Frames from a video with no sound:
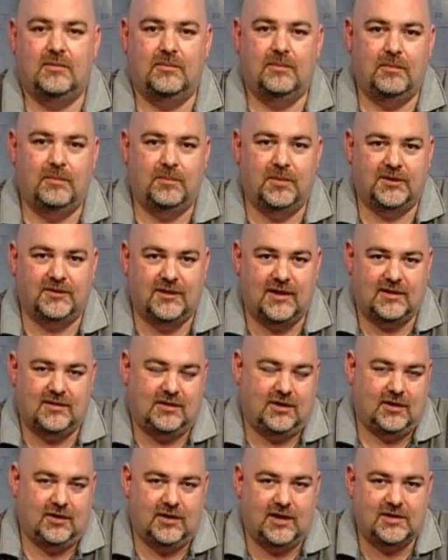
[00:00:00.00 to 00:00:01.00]
but
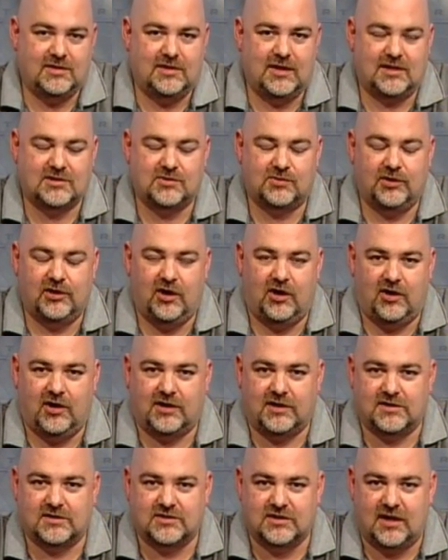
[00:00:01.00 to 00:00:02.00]
that's really all I
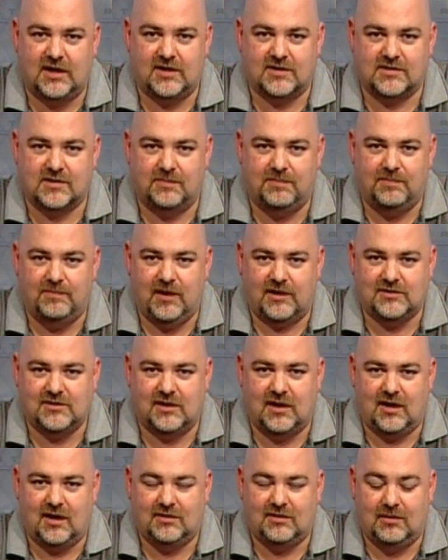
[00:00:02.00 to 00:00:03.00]
can say is that
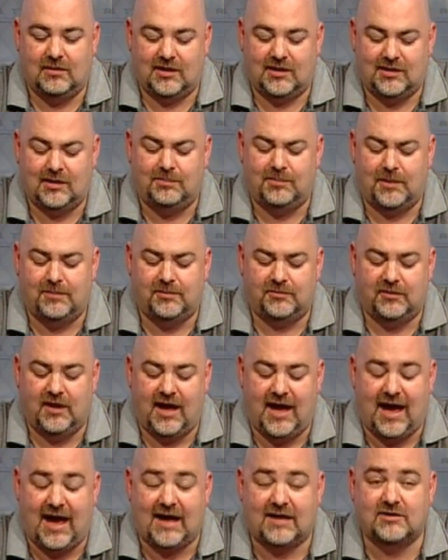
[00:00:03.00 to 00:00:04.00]
I think people
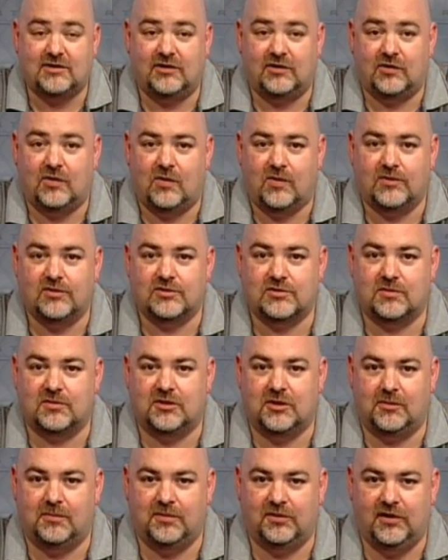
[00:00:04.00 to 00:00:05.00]
act in accordance with
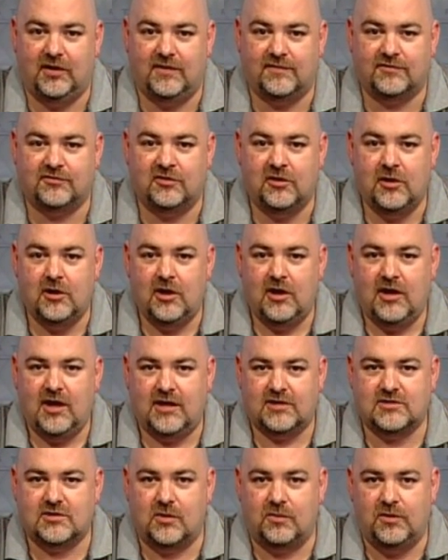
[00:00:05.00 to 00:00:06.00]
their beliefs.
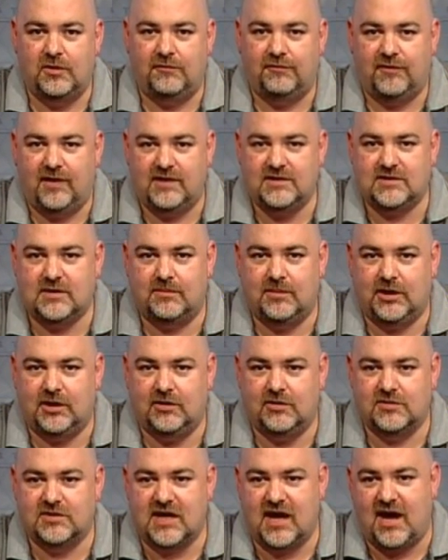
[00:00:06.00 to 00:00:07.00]
And so when you find somebody
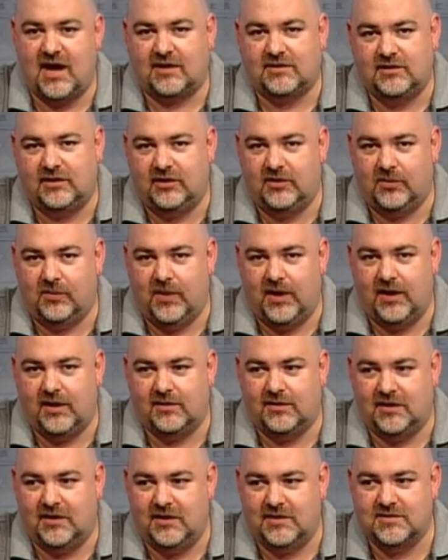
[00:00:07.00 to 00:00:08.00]
who's acting in a way
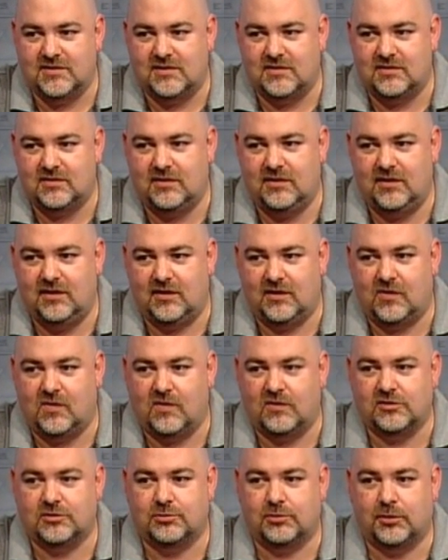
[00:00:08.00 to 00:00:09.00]
that isn't in
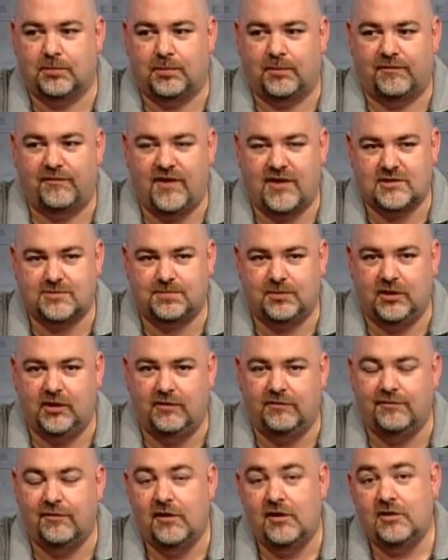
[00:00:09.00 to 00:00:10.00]
accordance with the professed
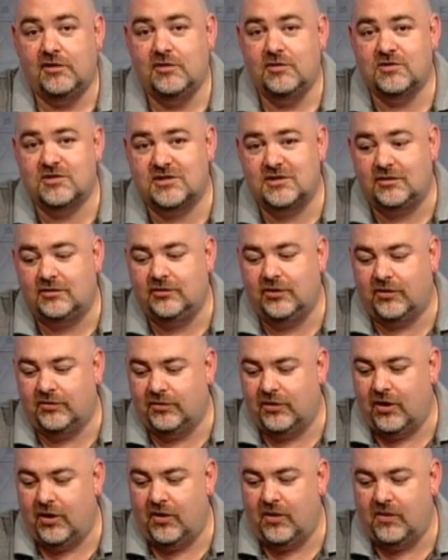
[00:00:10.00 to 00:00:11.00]
belief, you still don't
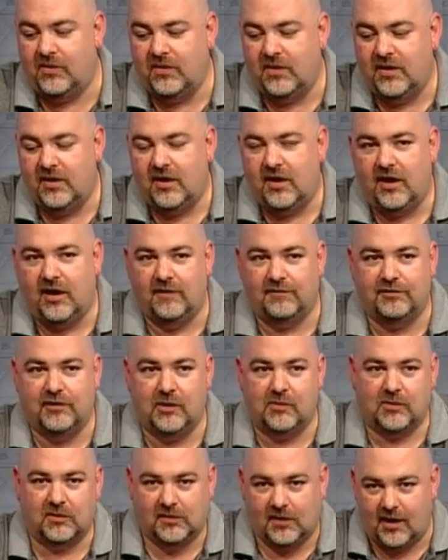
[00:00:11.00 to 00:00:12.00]
know if they
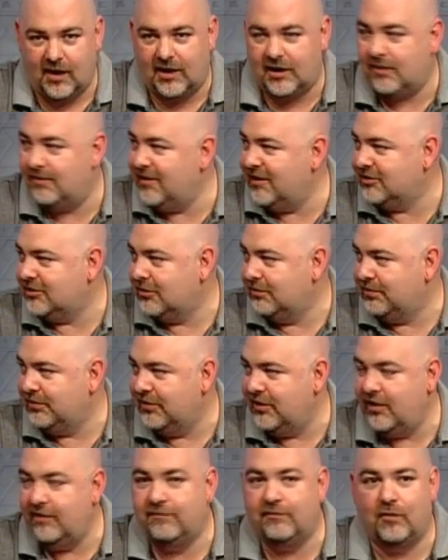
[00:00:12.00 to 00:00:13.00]
were lying about their
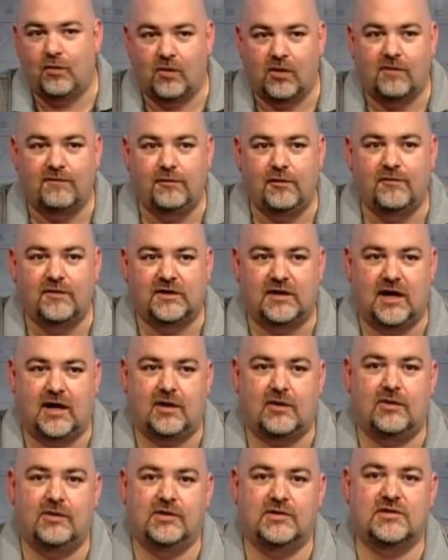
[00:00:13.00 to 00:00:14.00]
belief or if you've
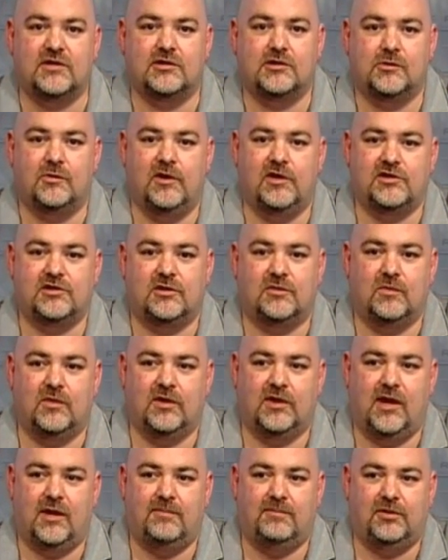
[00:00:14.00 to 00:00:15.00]
encountered a situation
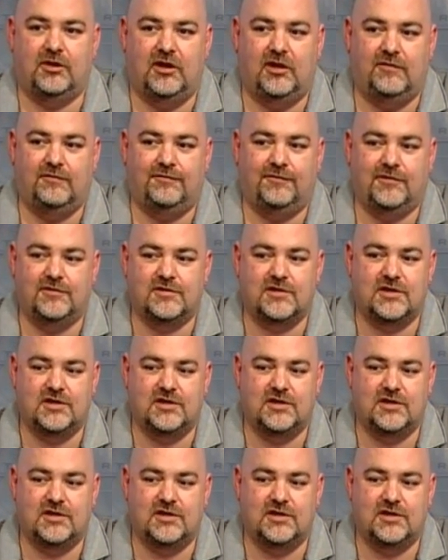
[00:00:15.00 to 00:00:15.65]
where that belief is